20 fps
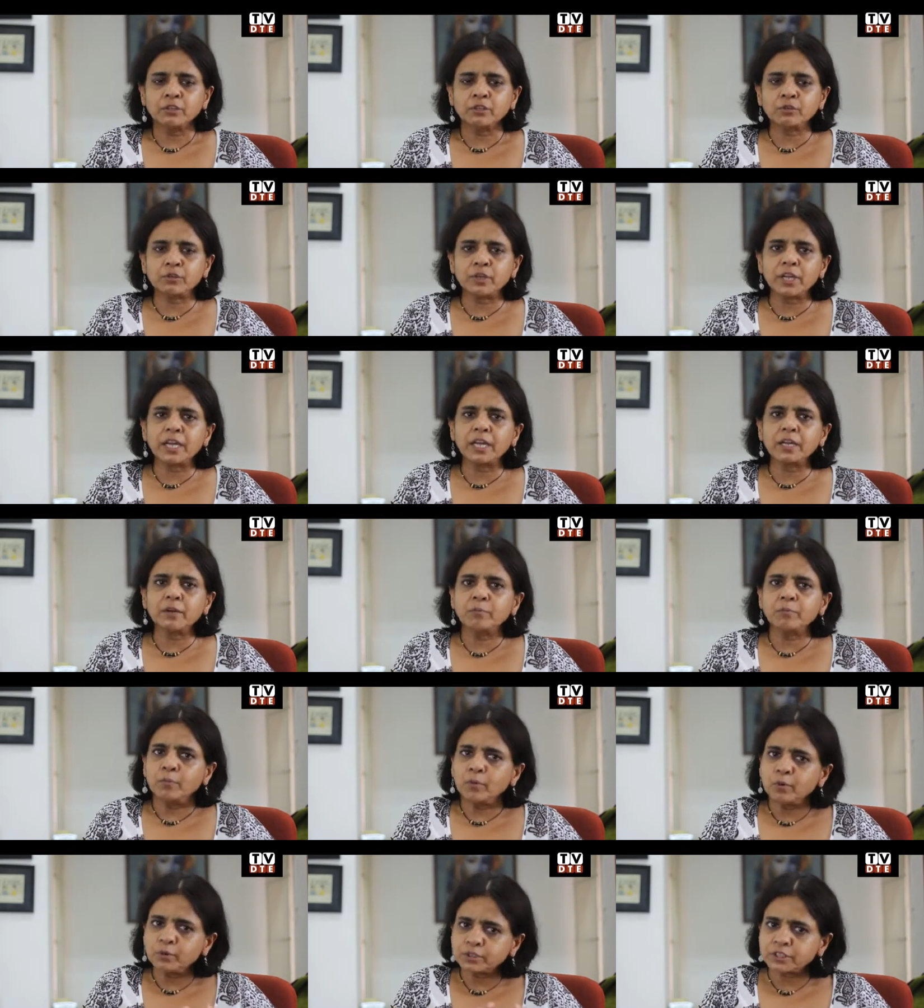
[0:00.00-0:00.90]
Today,
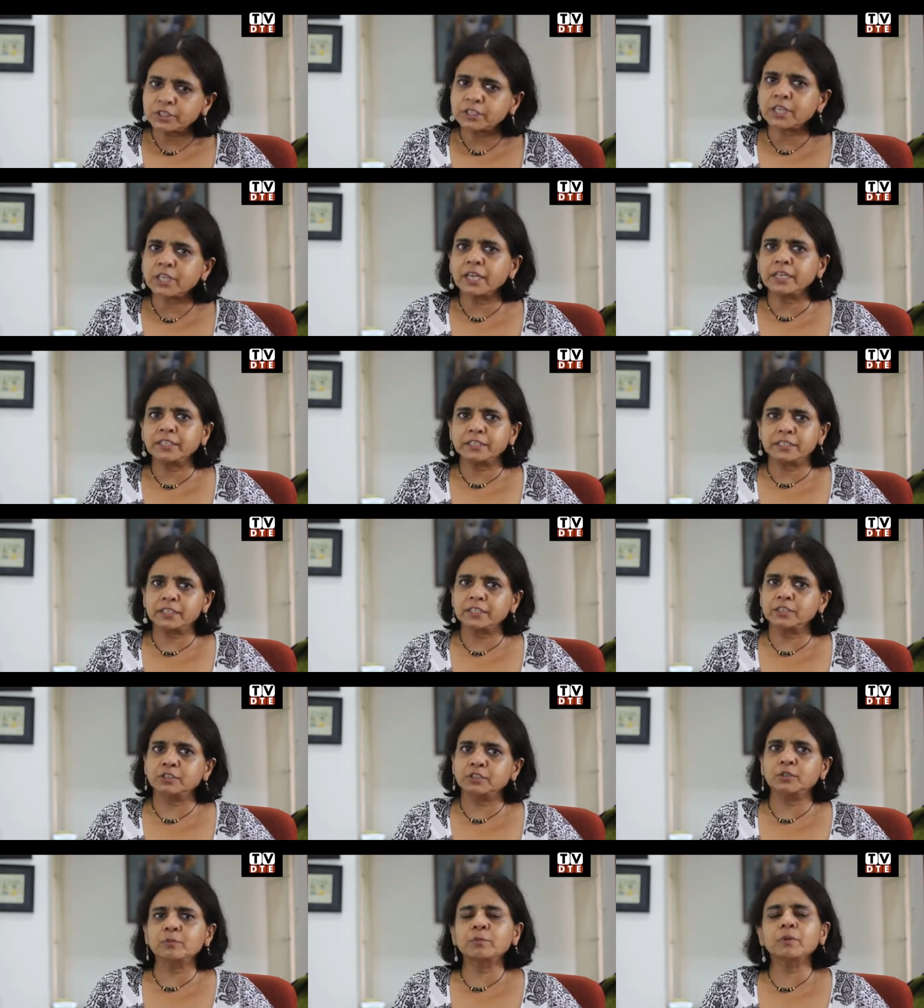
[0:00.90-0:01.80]
in most
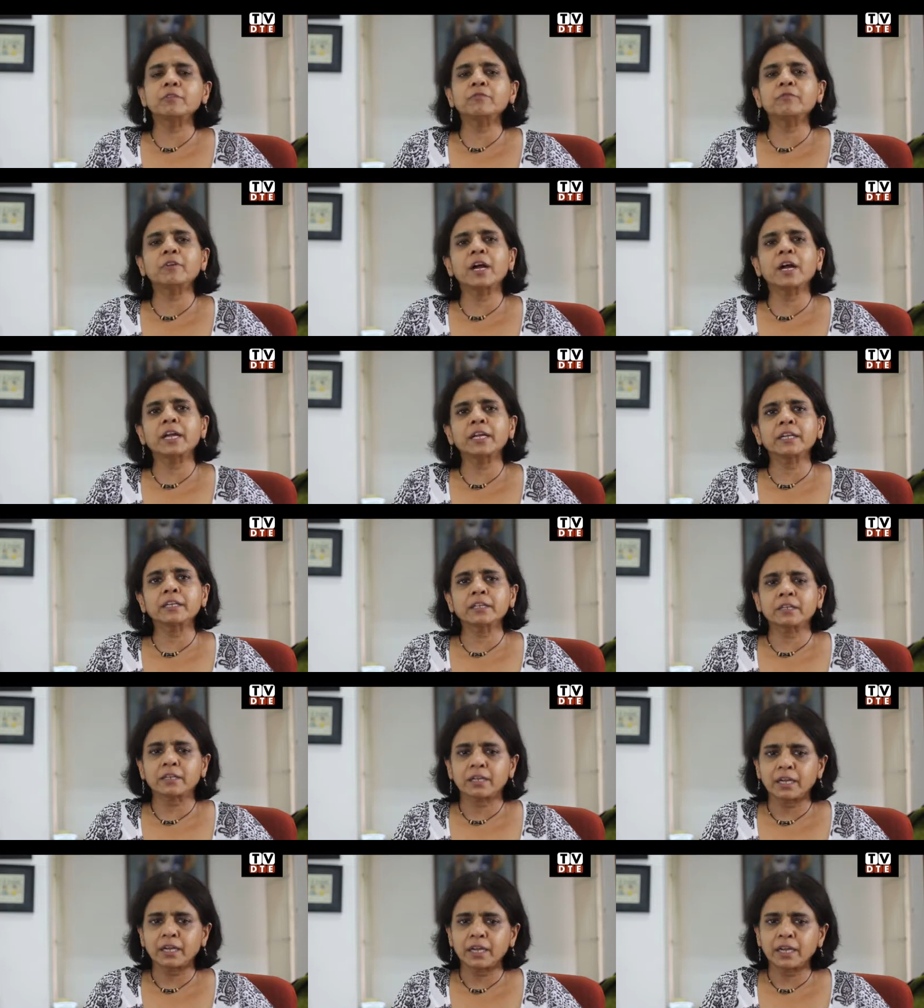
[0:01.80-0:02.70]
cases, you will find
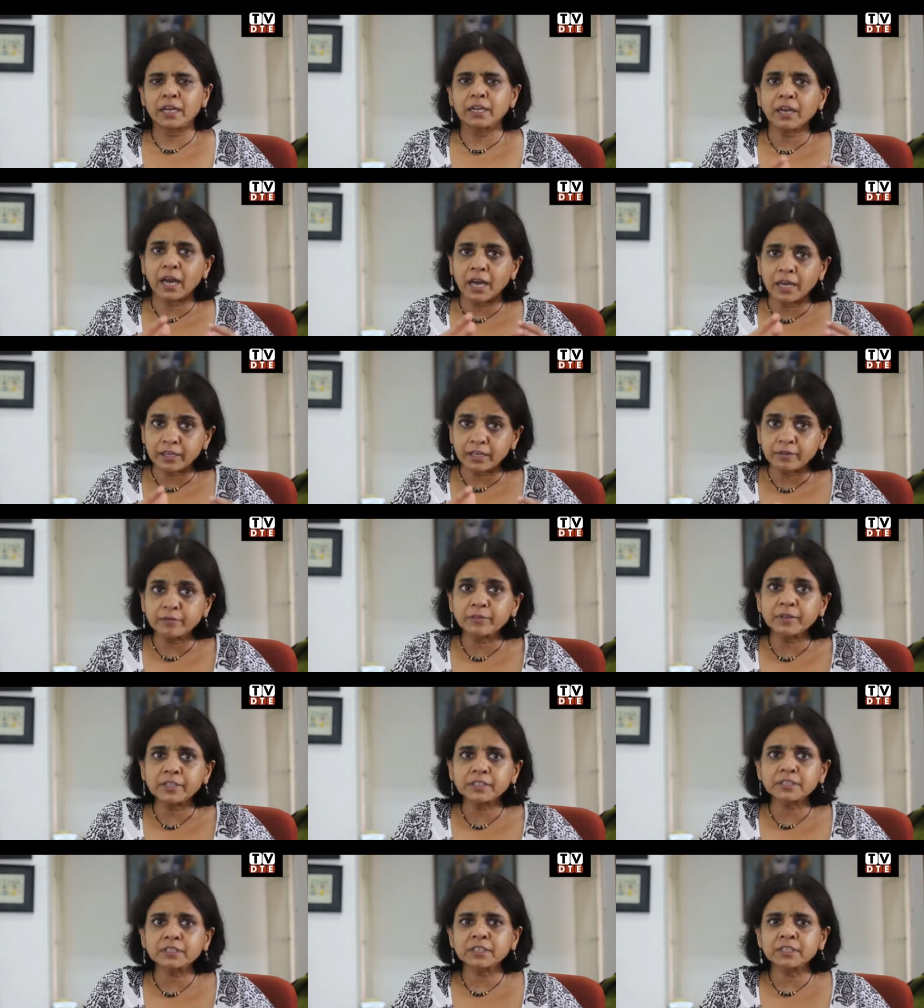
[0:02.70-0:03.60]
in our
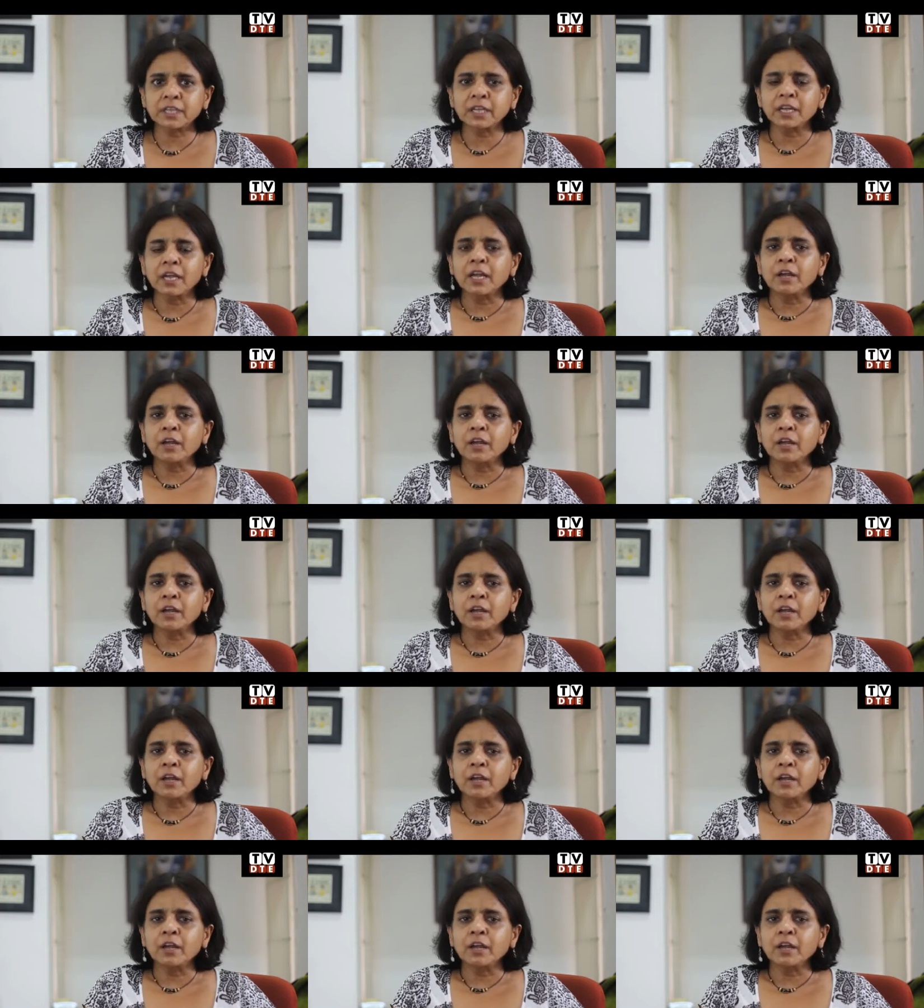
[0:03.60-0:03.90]
rivers,